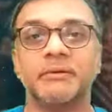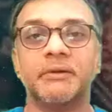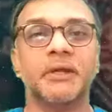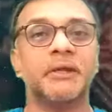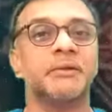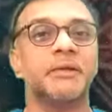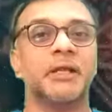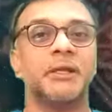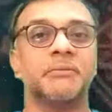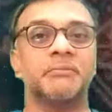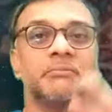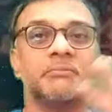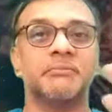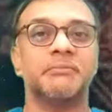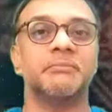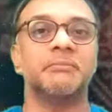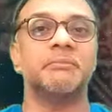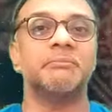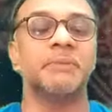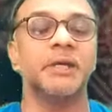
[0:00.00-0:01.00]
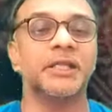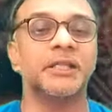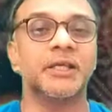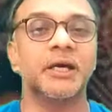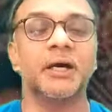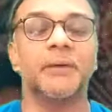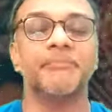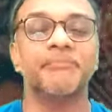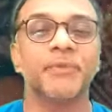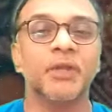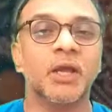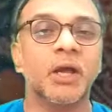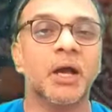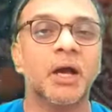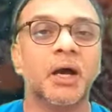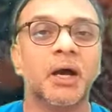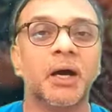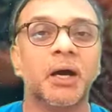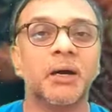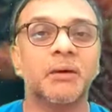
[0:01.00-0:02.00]
and be the
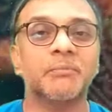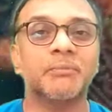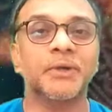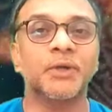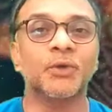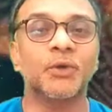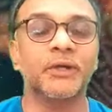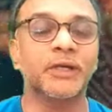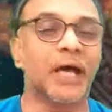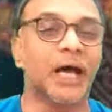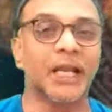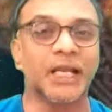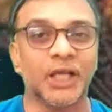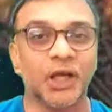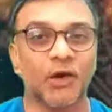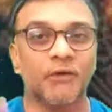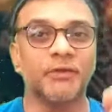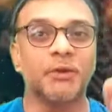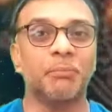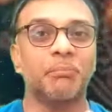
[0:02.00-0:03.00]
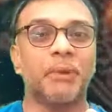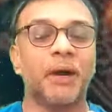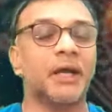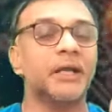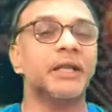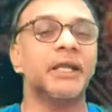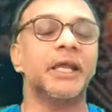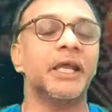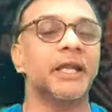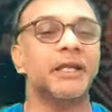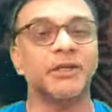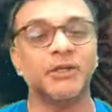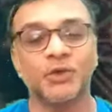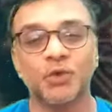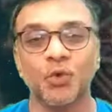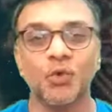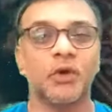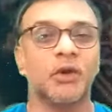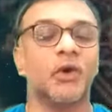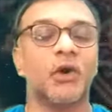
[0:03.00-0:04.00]
darling of the party
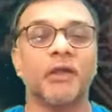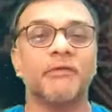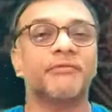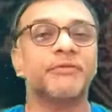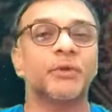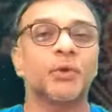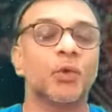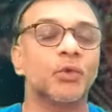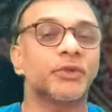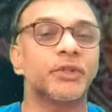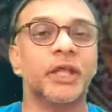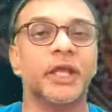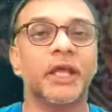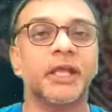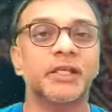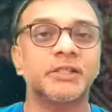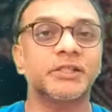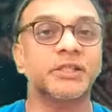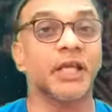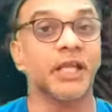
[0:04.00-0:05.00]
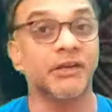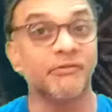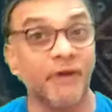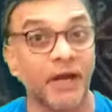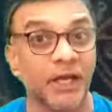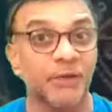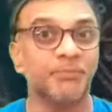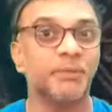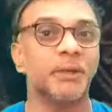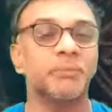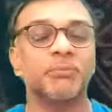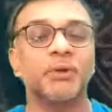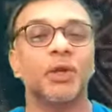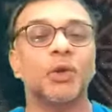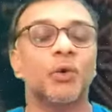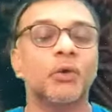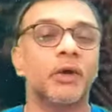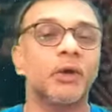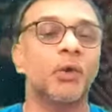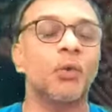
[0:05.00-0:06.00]
and do a lot of good things, invite
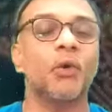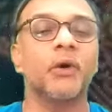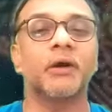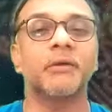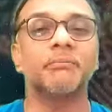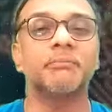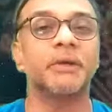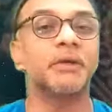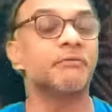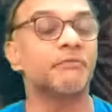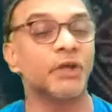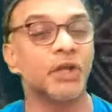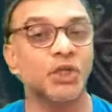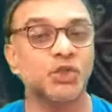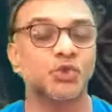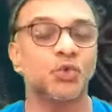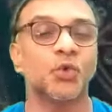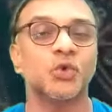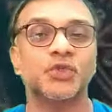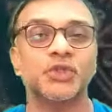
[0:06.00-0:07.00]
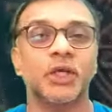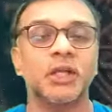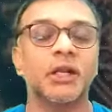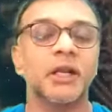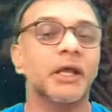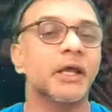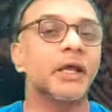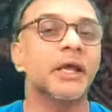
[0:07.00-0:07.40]
people over, be very social.